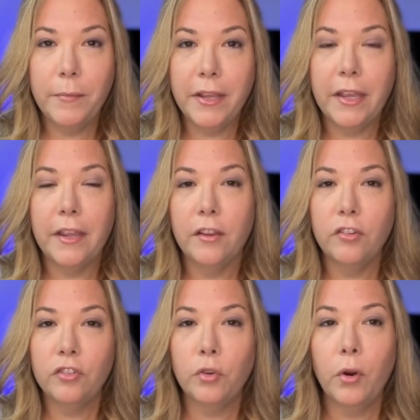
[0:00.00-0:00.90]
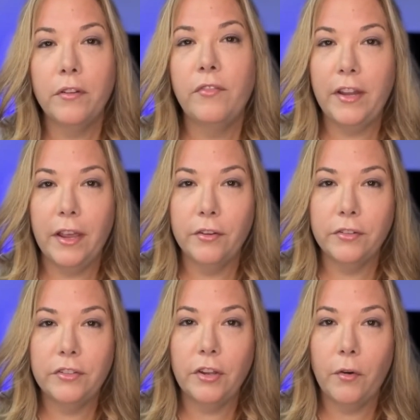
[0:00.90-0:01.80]
making short
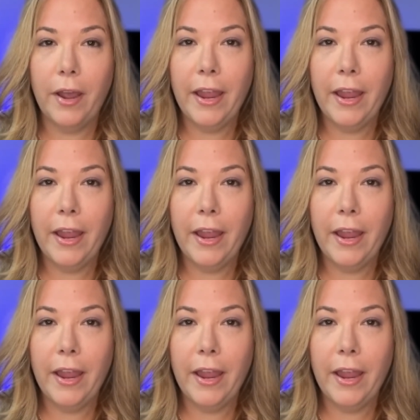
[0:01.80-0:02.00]
videos. So I